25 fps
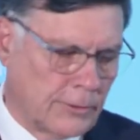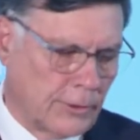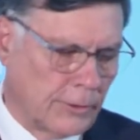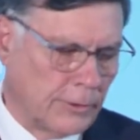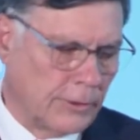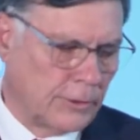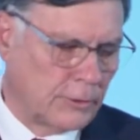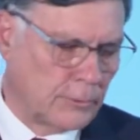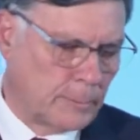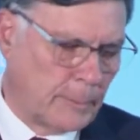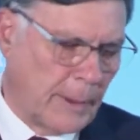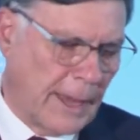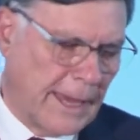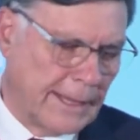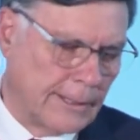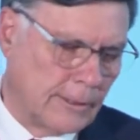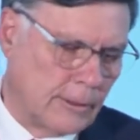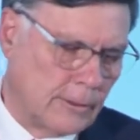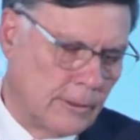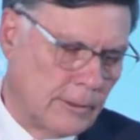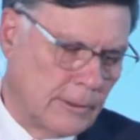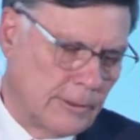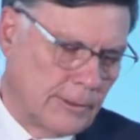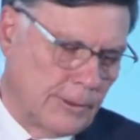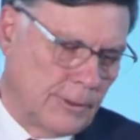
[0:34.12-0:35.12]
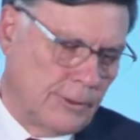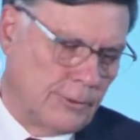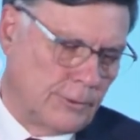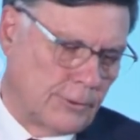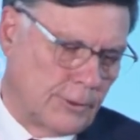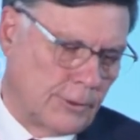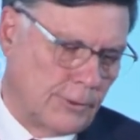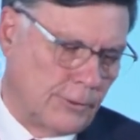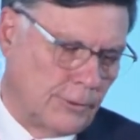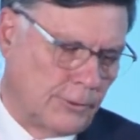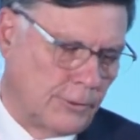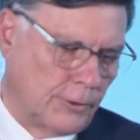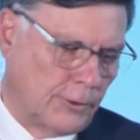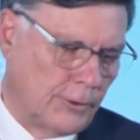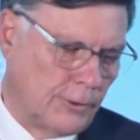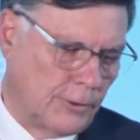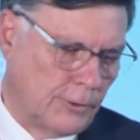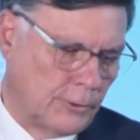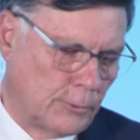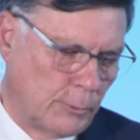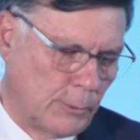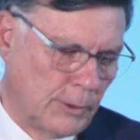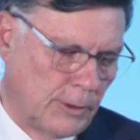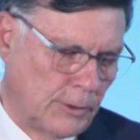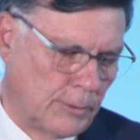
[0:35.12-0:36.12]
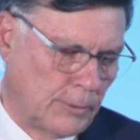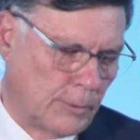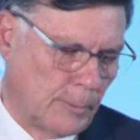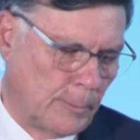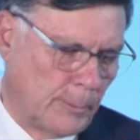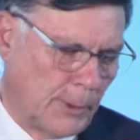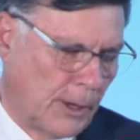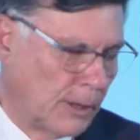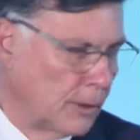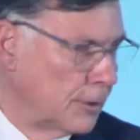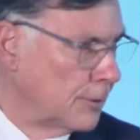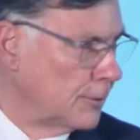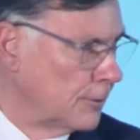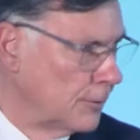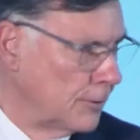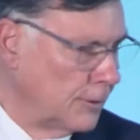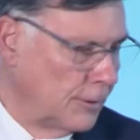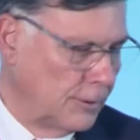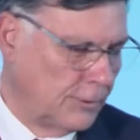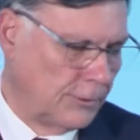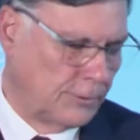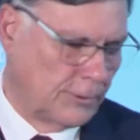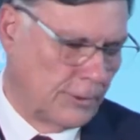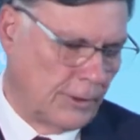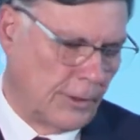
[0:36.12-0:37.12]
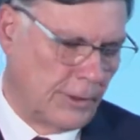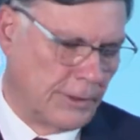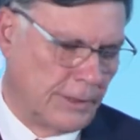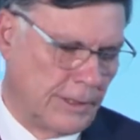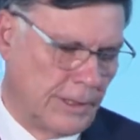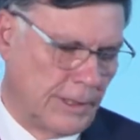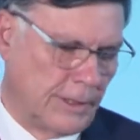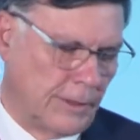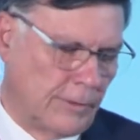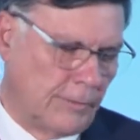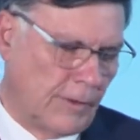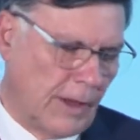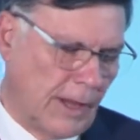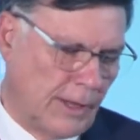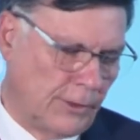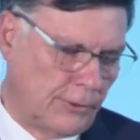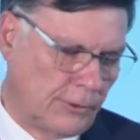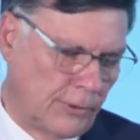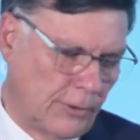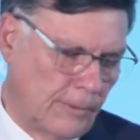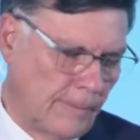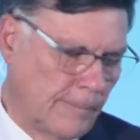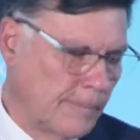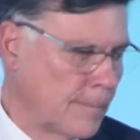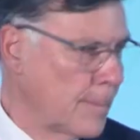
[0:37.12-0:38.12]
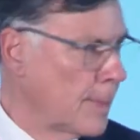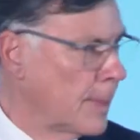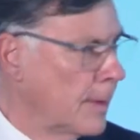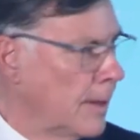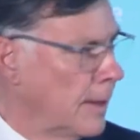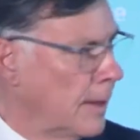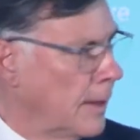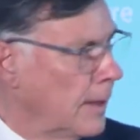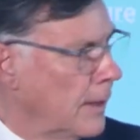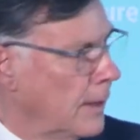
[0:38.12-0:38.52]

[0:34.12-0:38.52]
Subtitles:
So this panel is concerned with policies on innovation.